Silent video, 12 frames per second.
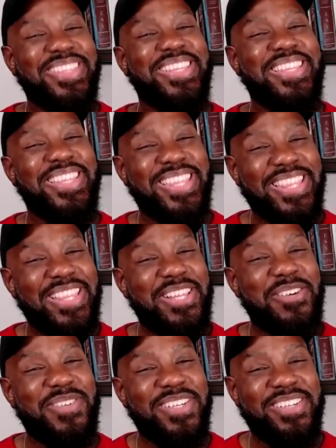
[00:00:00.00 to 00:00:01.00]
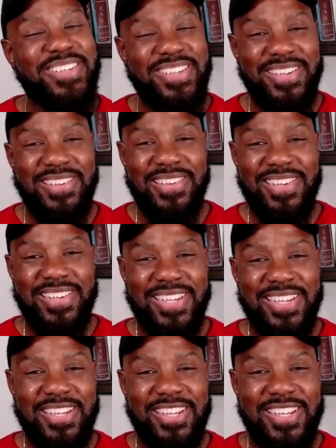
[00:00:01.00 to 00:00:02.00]
So that's that's the the
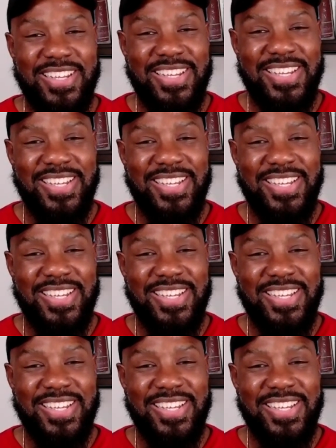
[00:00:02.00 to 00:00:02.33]
story behind